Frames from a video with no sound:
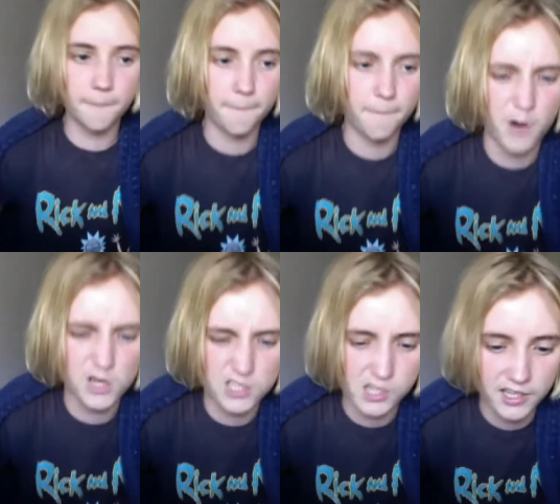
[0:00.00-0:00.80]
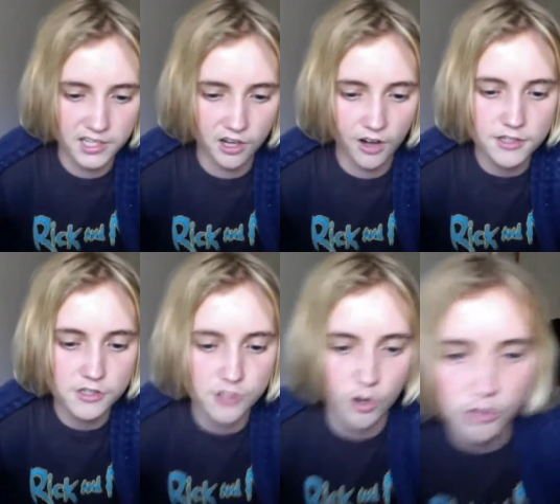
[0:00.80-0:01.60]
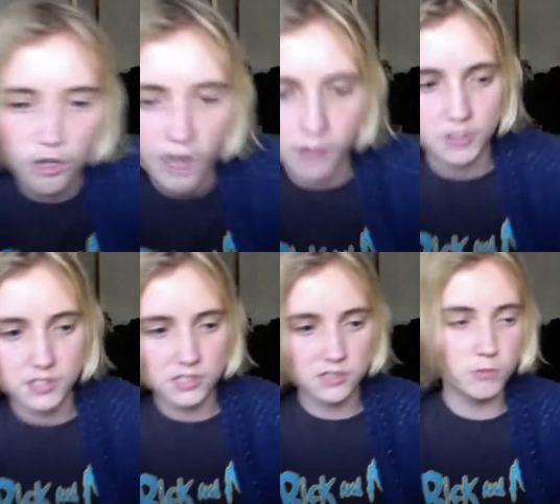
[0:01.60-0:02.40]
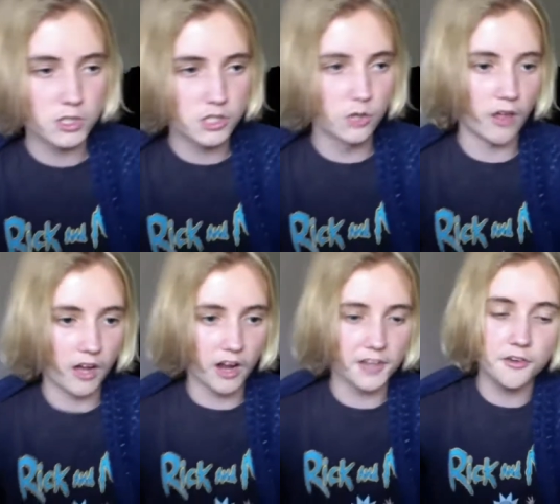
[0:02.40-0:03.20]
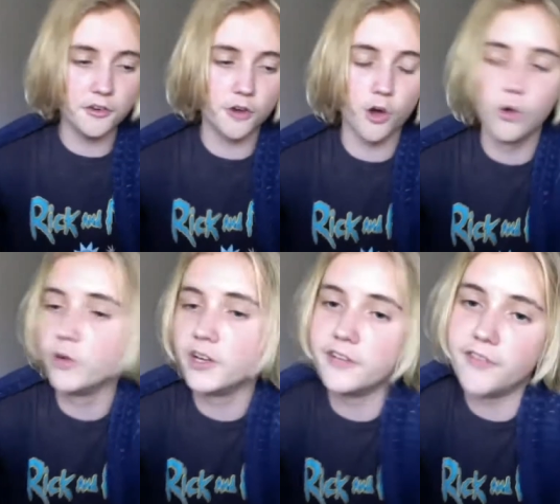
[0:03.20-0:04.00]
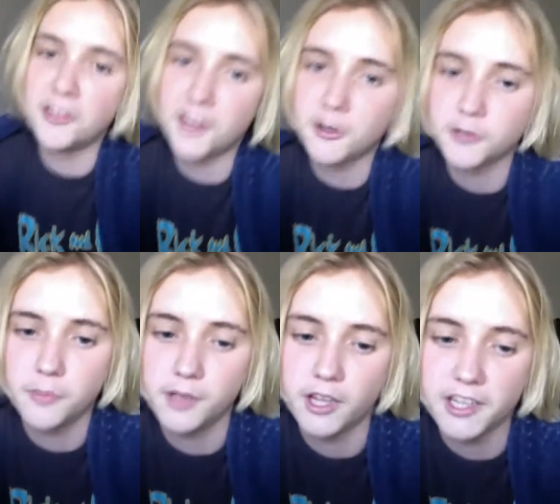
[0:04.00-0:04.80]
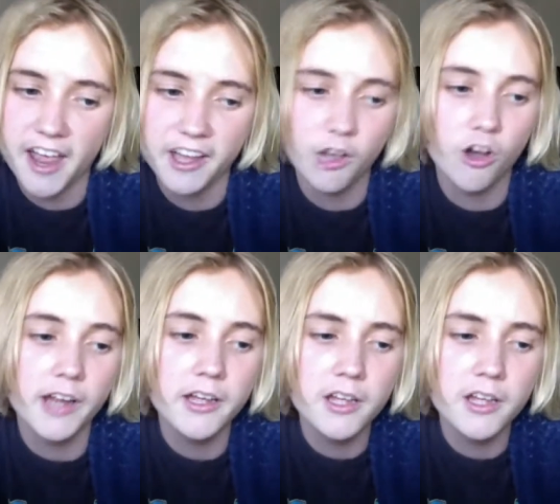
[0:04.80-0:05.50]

Personally, I just don't like what this was doing. Like, I didn't know in advance that it was going to be like an AI.